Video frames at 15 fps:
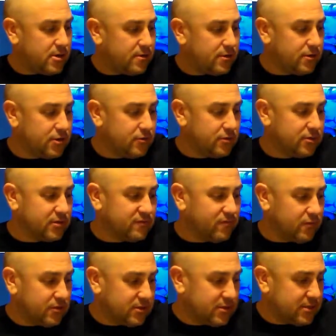and you would just
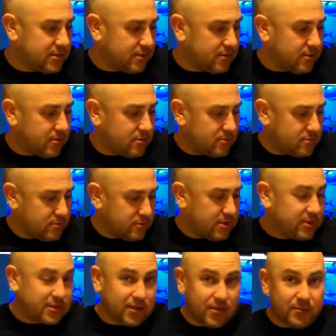force this in there.
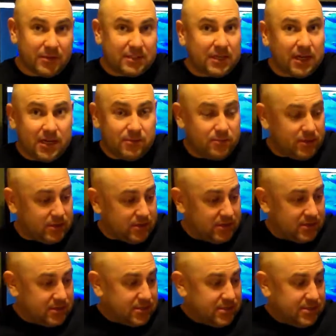It's gonna be tight
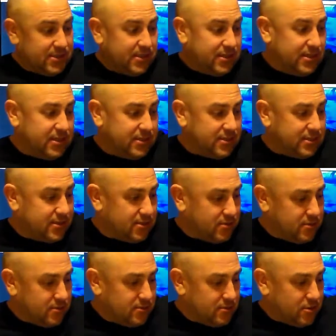because
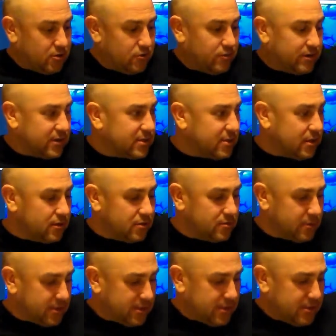the O-ring is not
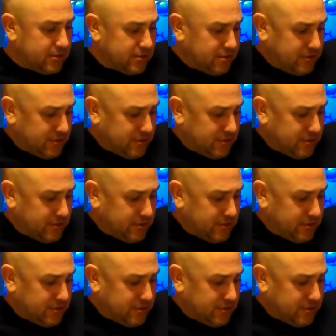lubricated.